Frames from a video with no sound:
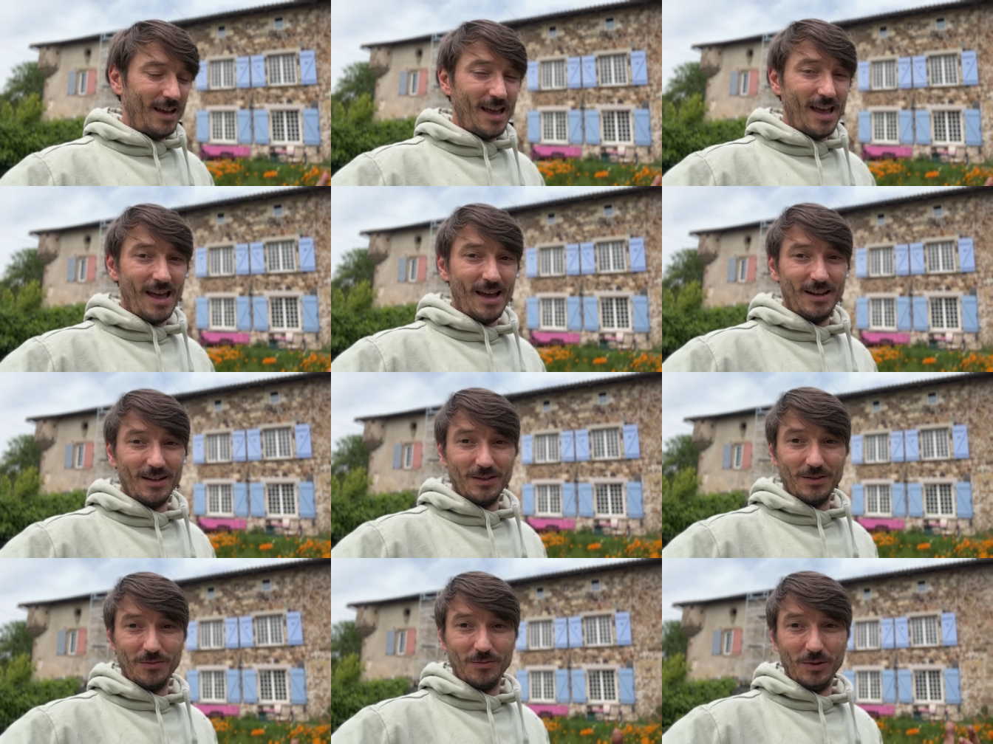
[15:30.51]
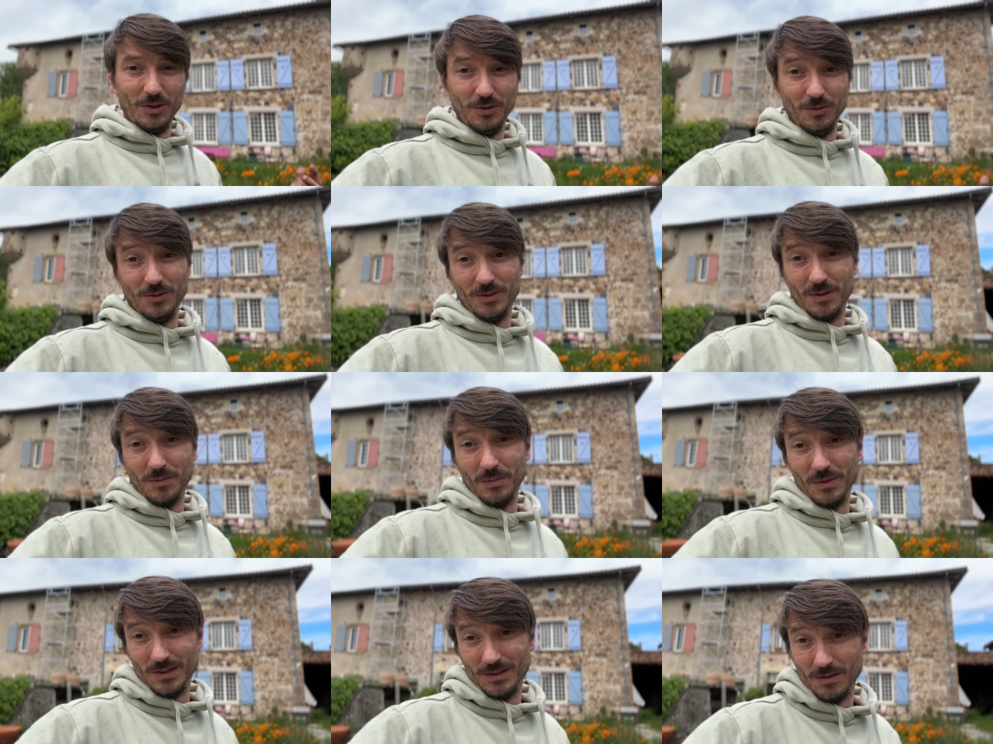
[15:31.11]
and we'll use
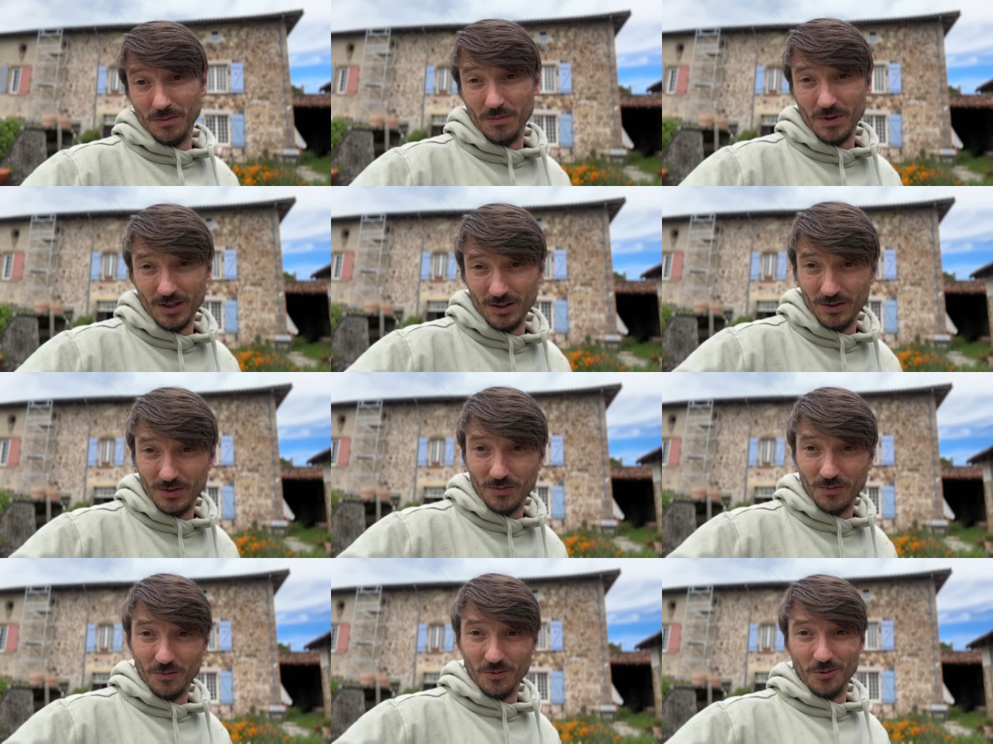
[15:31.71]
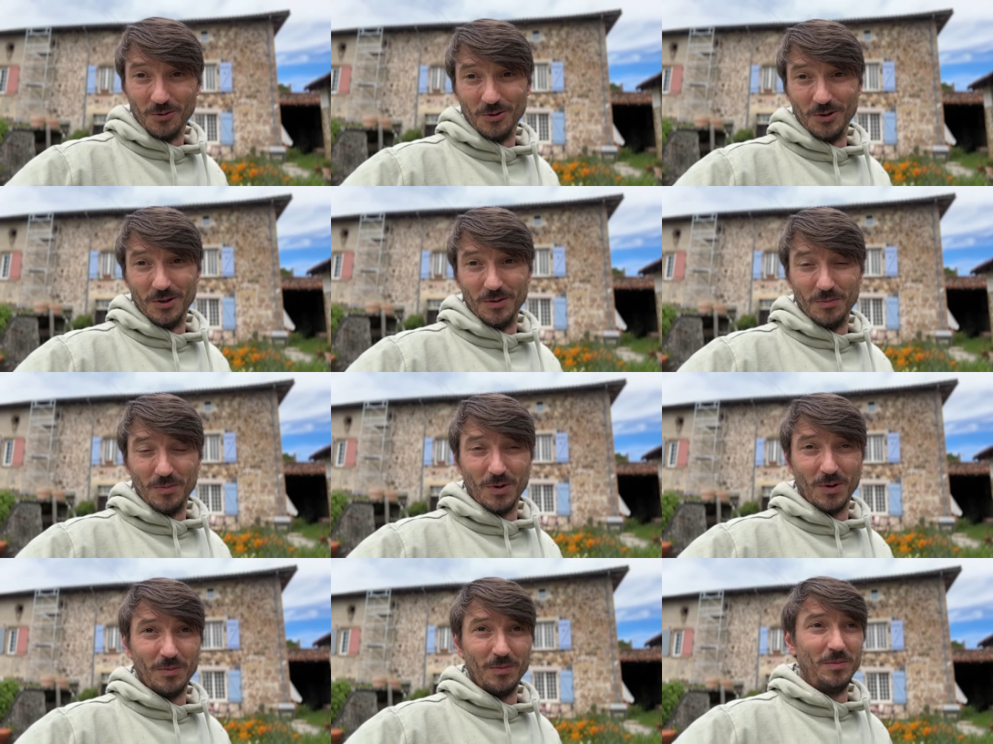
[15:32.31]
them as the mulch for
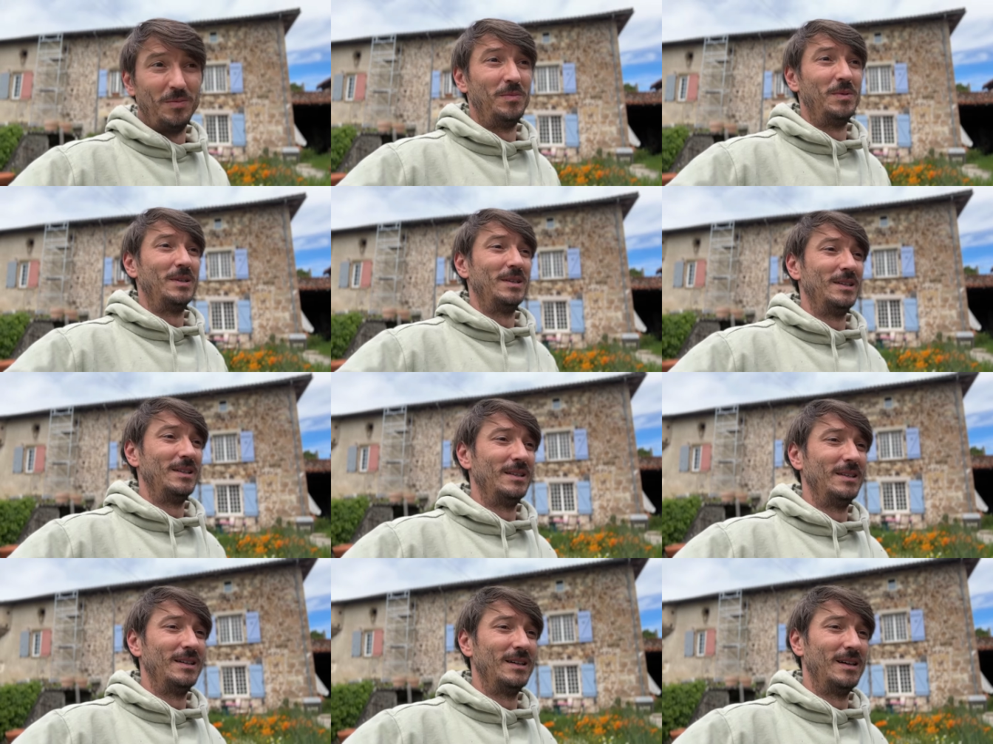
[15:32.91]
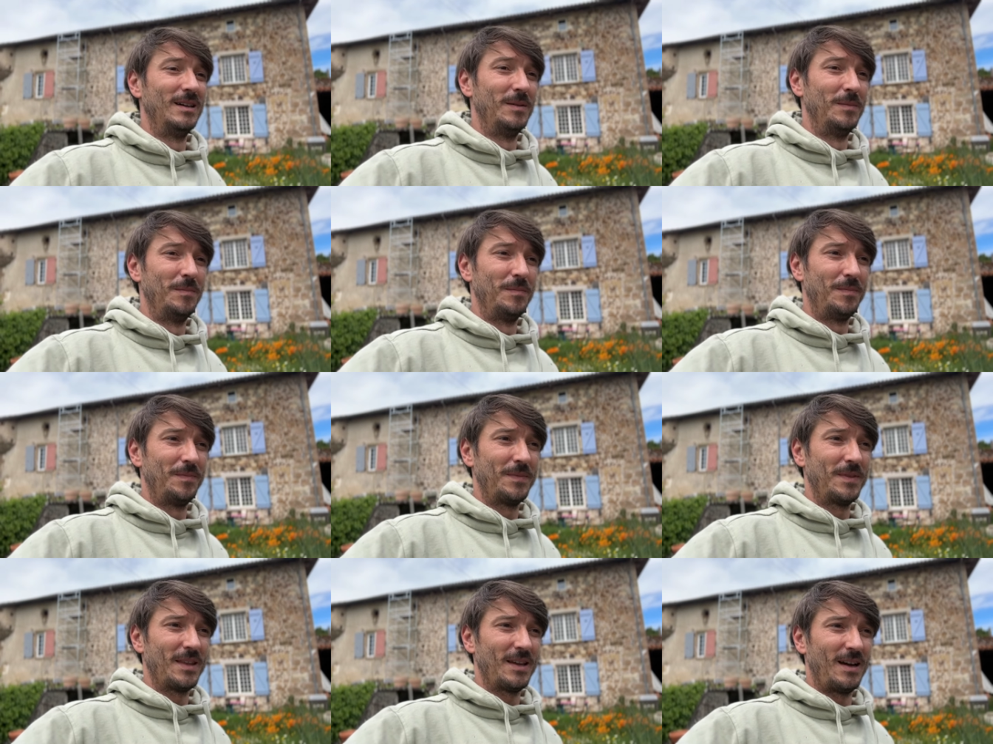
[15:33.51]
probably um,
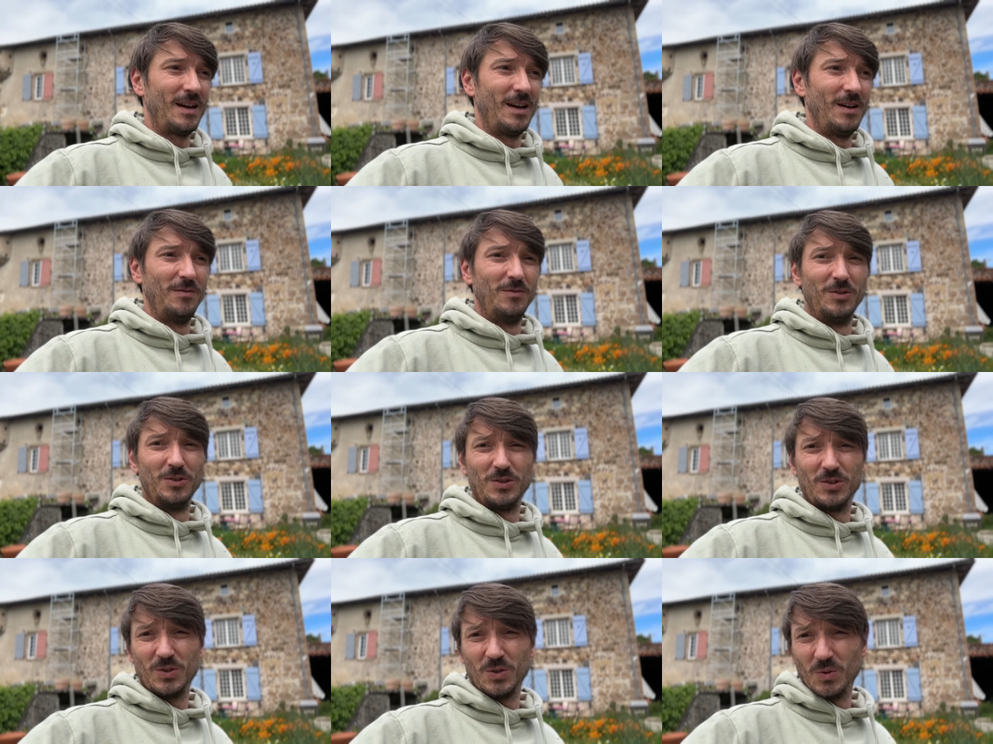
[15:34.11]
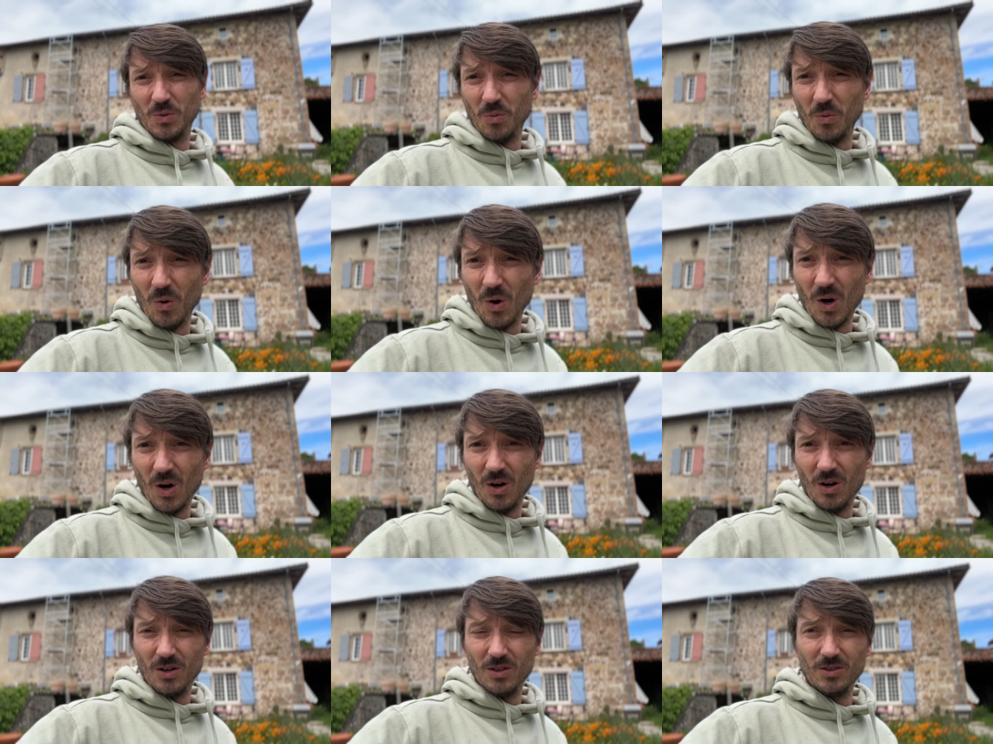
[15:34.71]
either
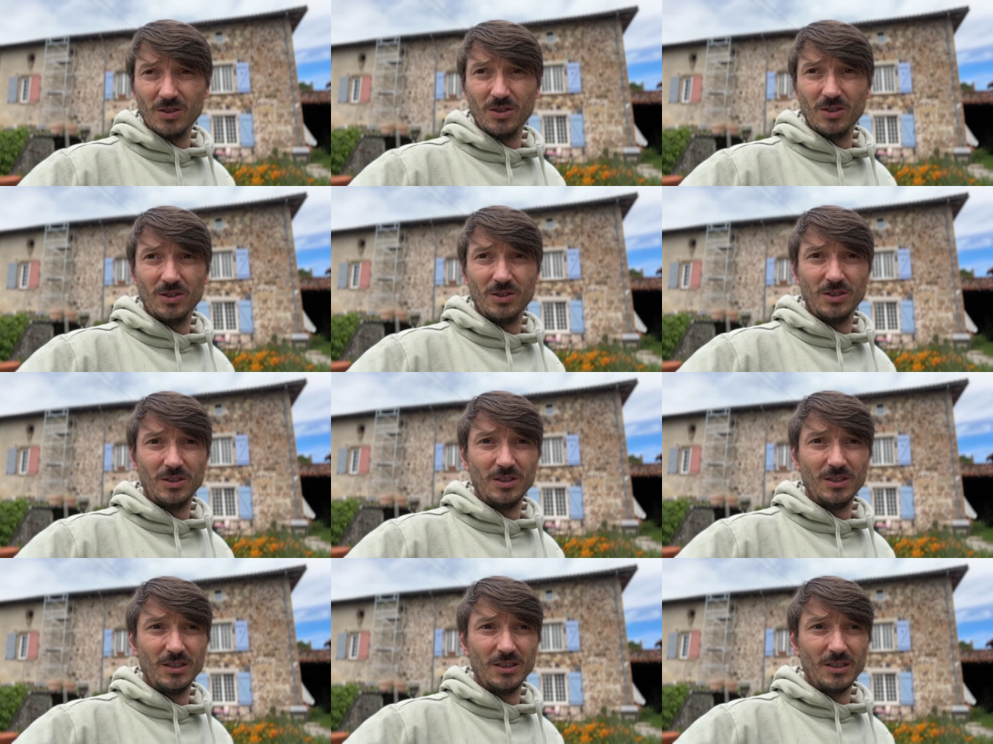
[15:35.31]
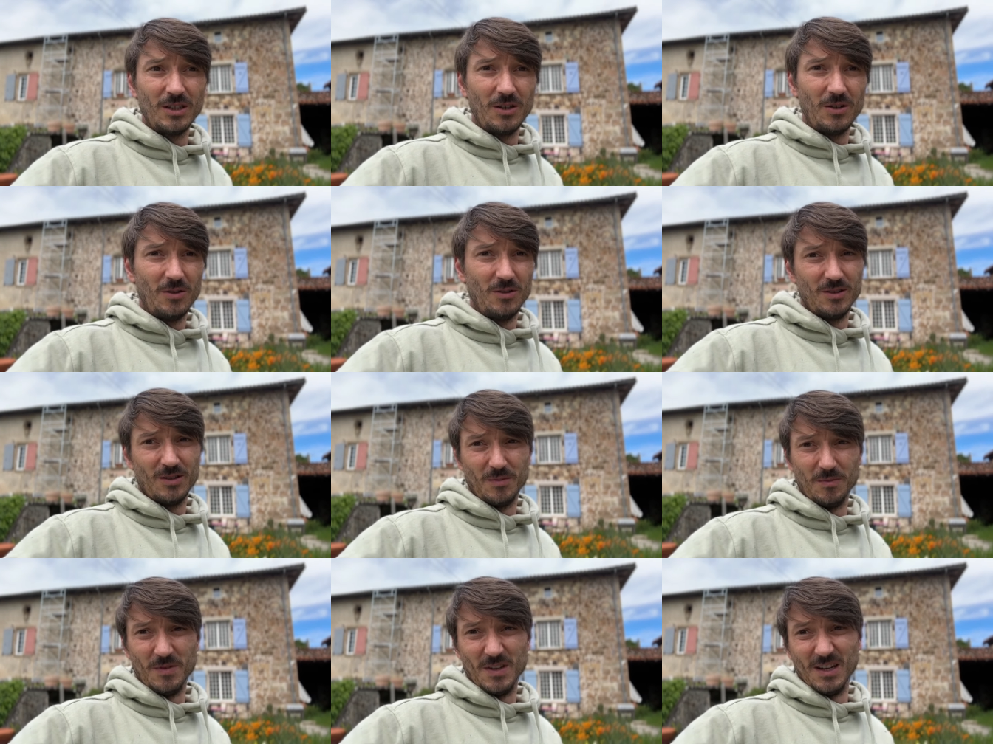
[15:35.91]
squash or
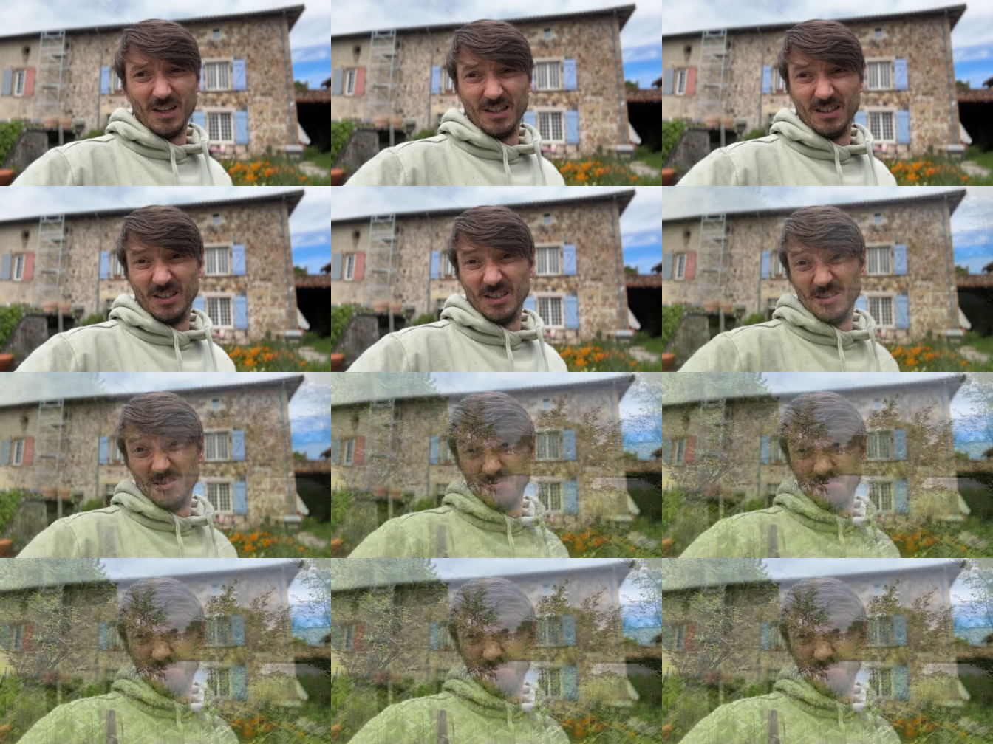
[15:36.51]
something like that.